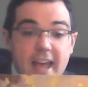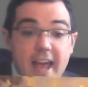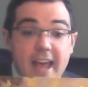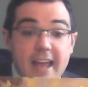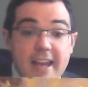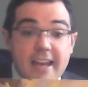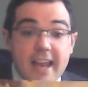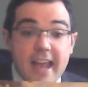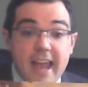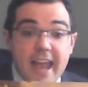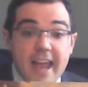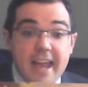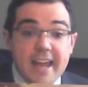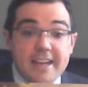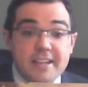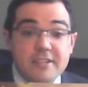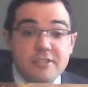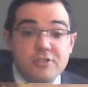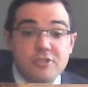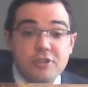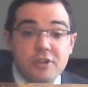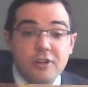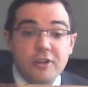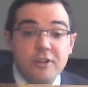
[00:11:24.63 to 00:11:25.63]
an
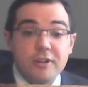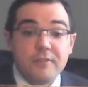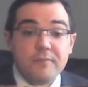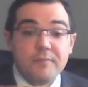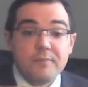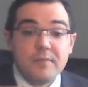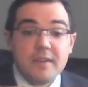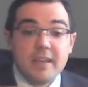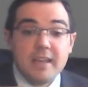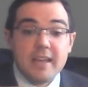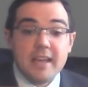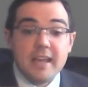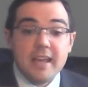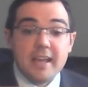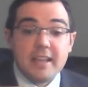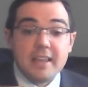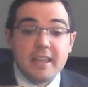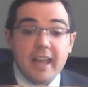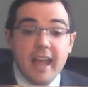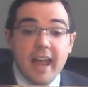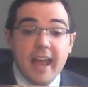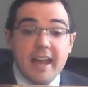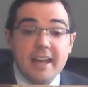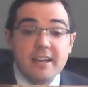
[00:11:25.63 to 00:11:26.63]
angel
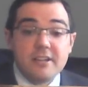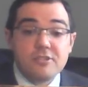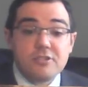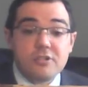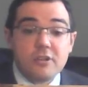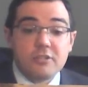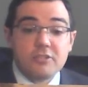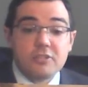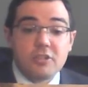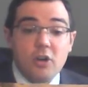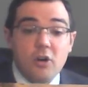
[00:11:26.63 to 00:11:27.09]
and the angel